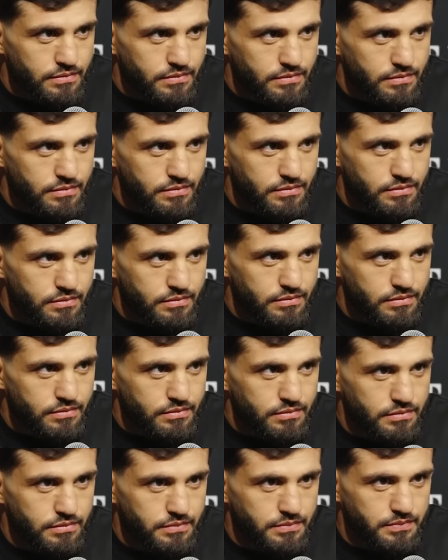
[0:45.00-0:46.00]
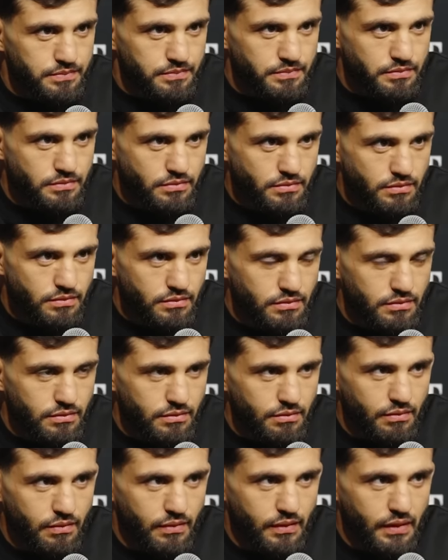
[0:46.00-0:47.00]
turn around in seven weeks?
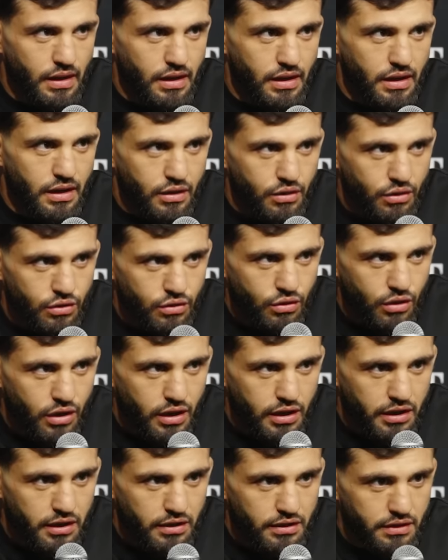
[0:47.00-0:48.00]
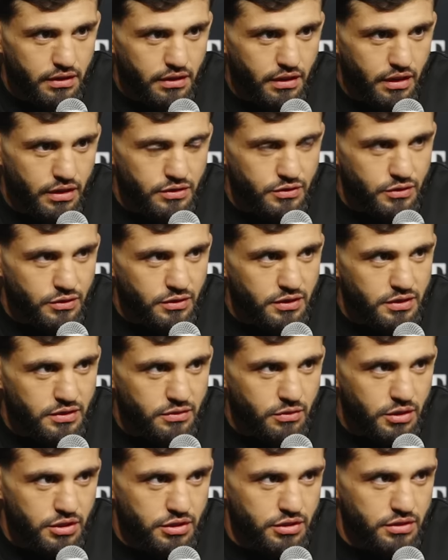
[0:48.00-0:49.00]
I don't know. I can answer this
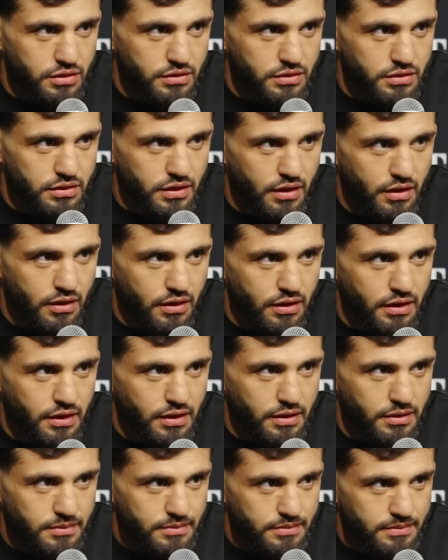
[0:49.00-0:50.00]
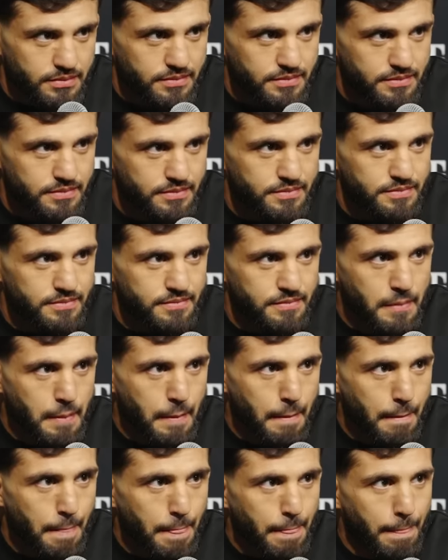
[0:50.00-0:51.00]
question Saturday.
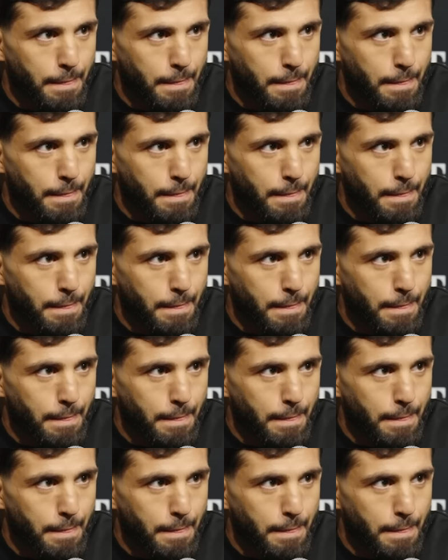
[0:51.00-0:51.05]
For sure.